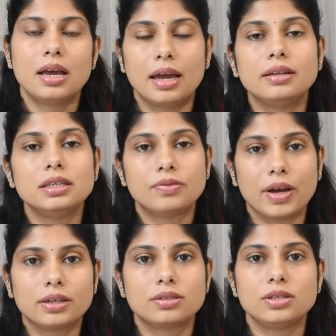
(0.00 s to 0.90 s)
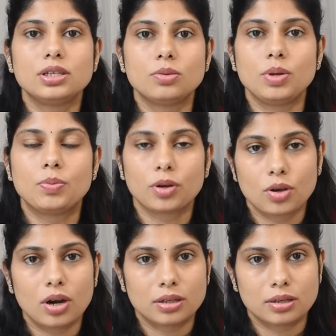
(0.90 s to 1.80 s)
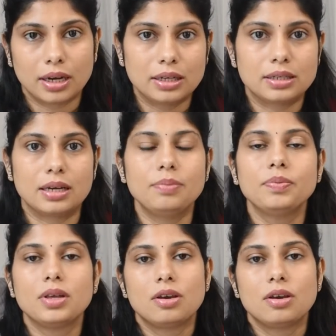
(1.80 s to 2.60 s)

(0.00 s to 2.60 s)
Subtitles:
and these factors need to be procured at the right time.